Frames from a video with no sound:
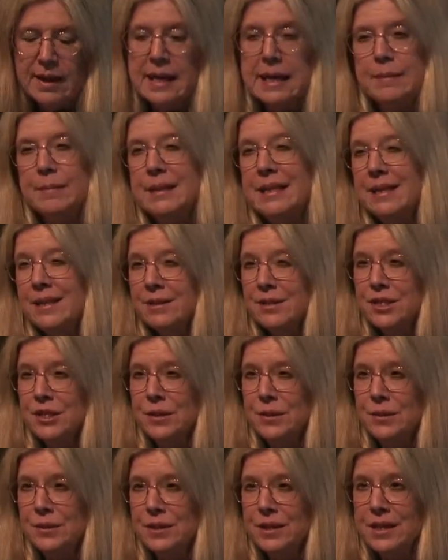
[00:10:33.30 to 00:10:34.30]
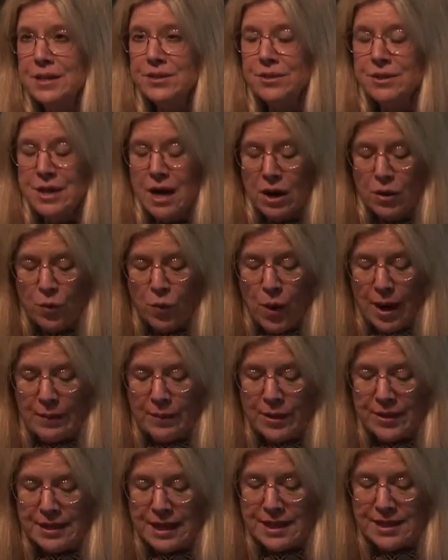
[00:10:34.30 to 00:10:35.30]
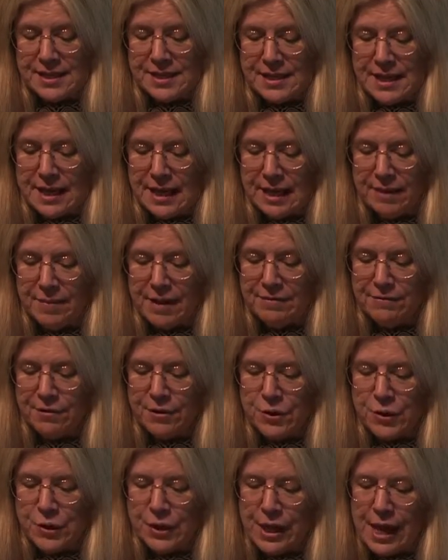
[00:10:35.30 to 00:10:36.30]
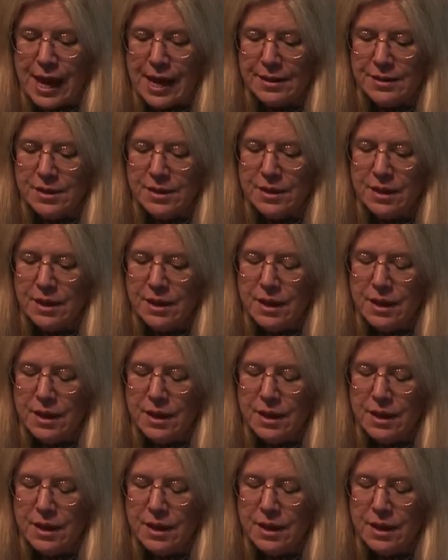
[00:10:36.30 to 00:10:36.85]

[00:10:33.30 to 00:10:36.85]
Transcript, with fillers: But here, too, things are not quite what they seem at first glance.